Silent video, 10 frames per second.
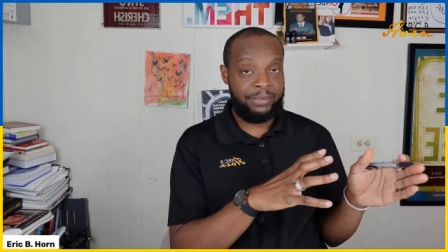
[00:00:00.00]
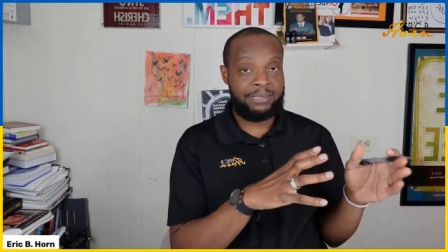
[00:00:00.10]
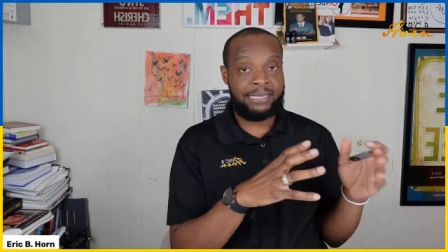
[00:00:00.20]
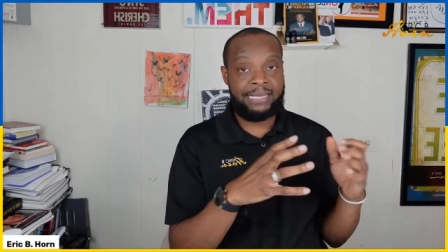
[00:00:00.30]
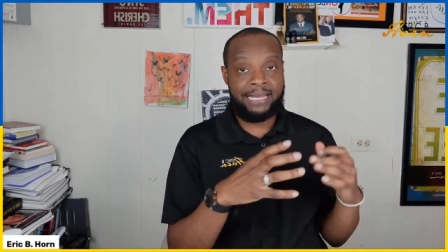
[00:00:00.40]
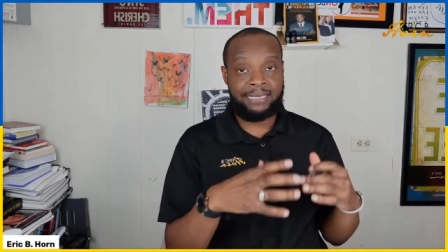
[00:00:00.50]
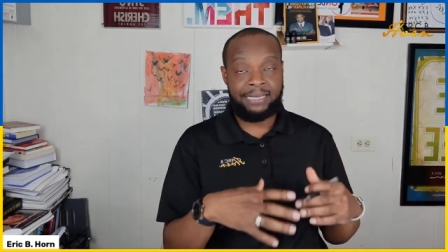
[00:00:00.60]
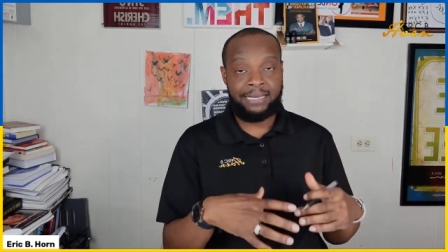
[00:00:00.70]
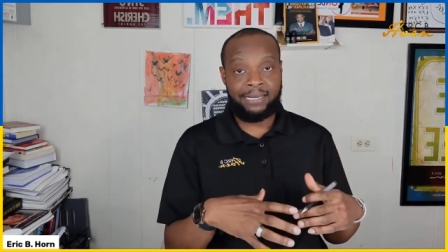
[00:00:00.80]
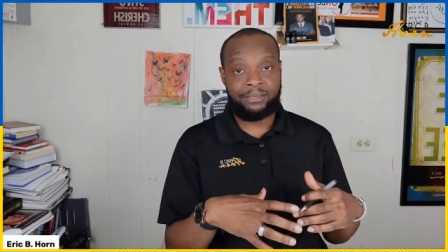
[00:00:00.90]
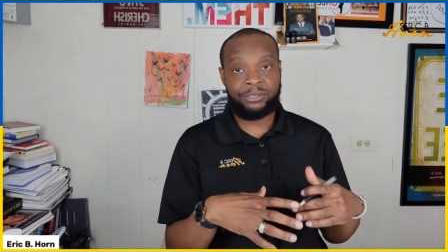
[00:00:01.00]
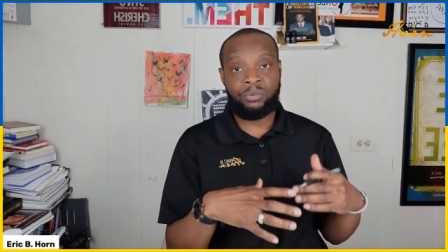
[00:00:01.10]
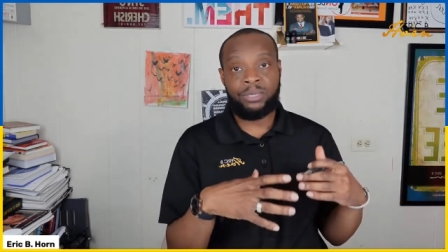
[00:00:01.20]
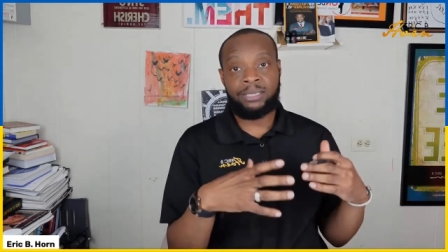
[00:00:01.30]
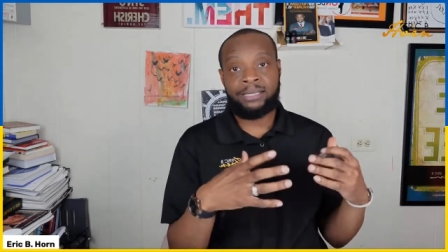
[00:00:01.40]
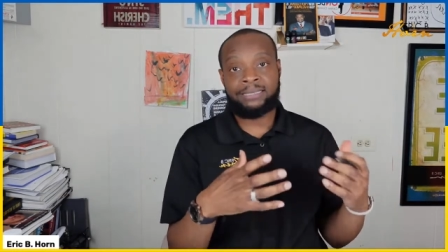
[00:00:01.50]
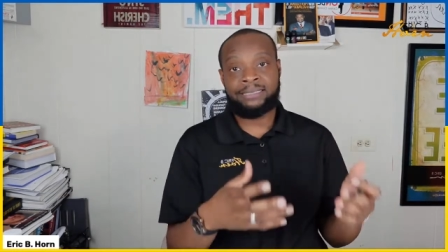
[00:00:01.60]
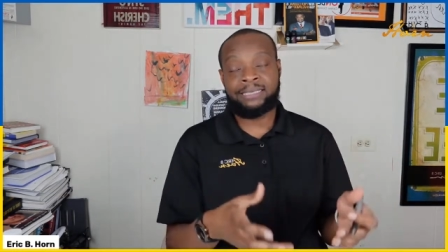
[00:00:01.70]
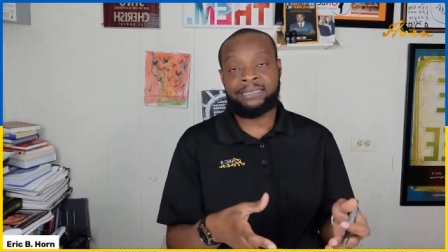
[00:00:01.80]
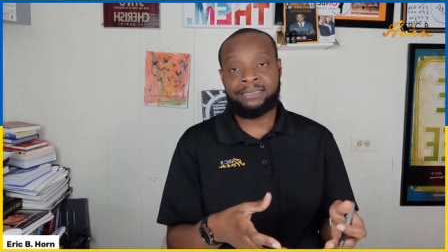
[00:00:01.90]
Let me say that again. So, what a
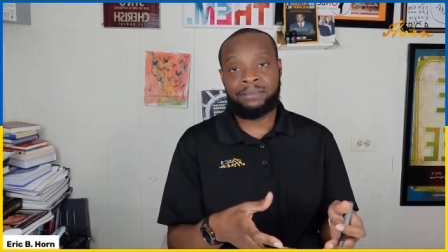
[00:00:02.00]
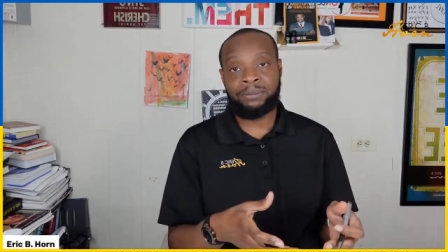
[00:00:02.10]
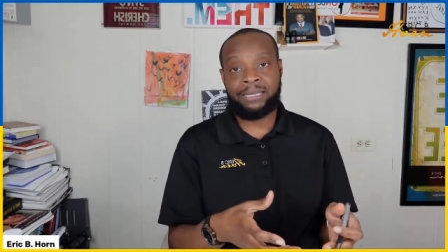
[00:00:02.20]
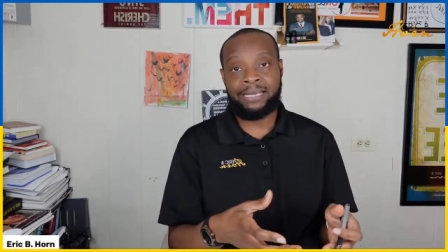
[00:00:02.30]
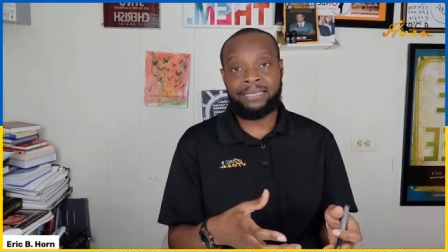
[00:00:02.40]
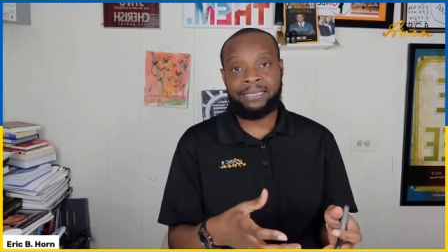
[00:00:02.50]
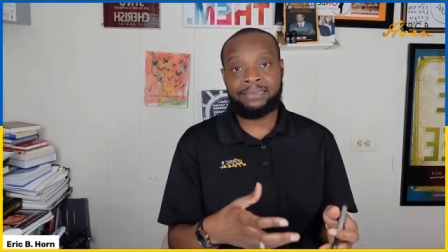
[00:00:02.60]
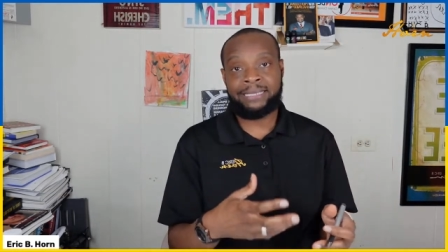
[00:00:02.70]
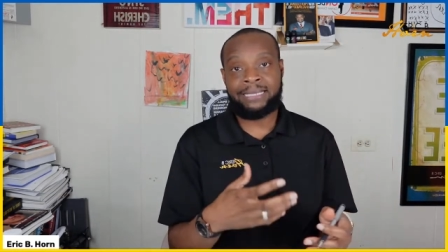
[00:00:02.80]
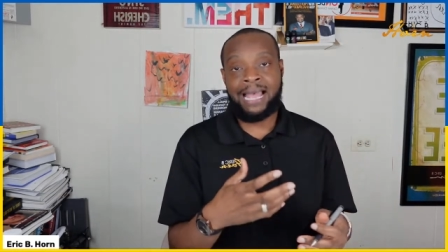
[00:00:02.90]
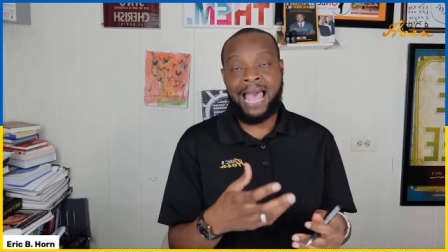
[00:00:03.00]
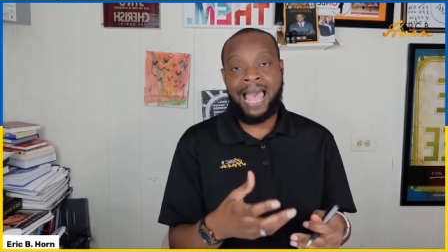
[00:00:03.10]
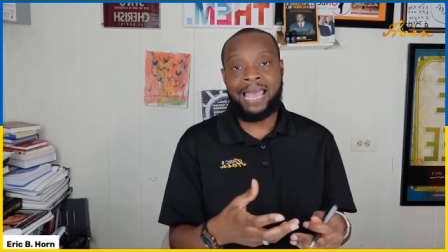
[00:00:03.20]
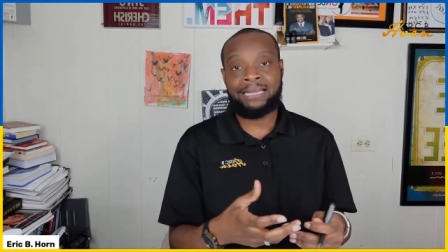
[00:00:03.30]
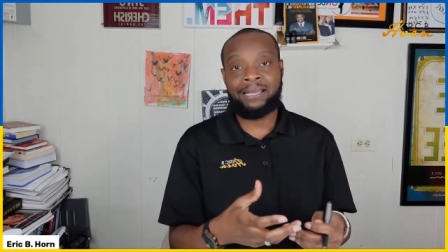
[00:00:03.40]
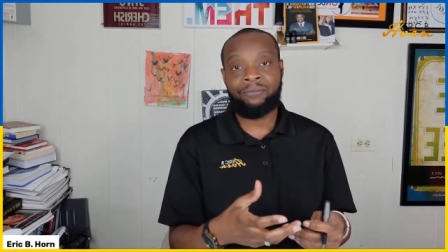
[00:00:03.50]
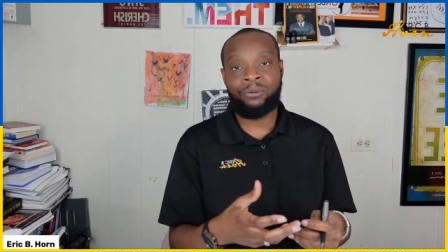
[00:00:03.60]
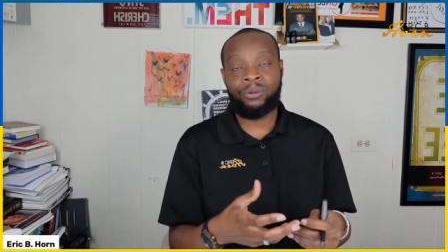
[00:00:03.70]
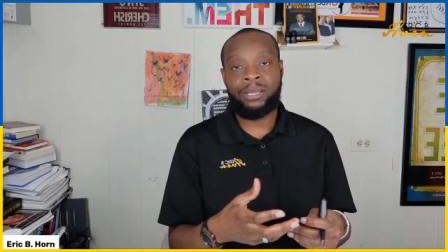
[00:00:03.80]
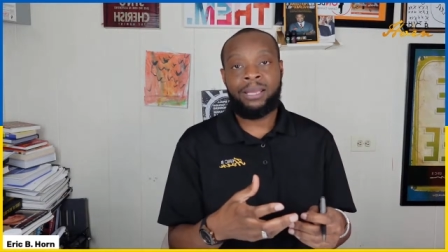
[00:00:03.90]
contingency plan is at a high
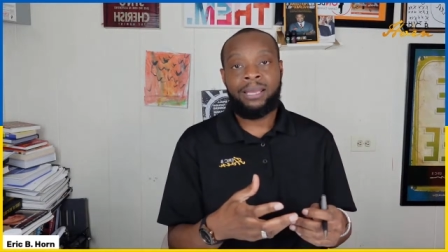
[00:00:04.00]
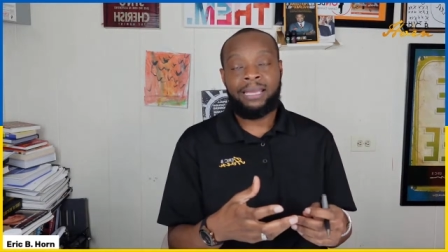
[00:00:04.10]
level